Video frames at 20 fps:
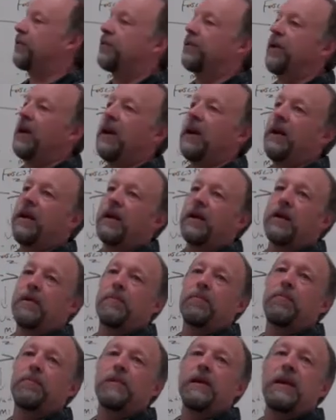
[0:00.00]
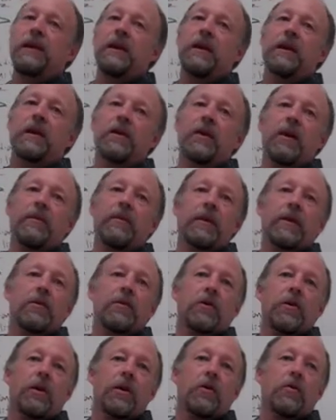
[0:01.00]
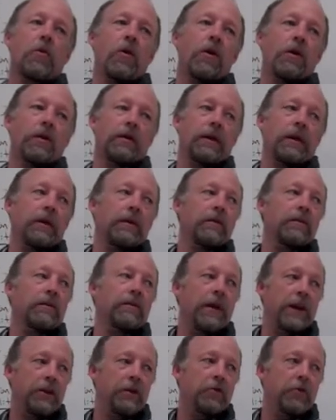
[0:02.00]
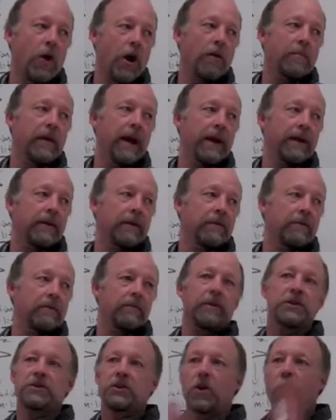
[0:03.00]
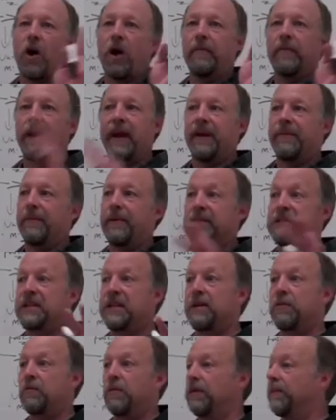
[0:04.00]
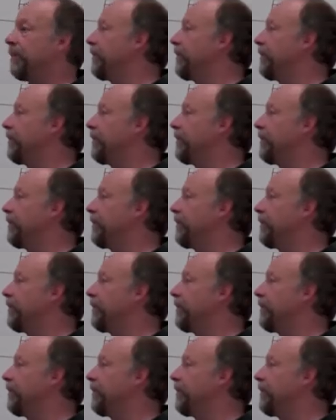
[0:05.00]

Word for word: creating complete economic equality. Thank you, comrade. It's a comrade, it is equal.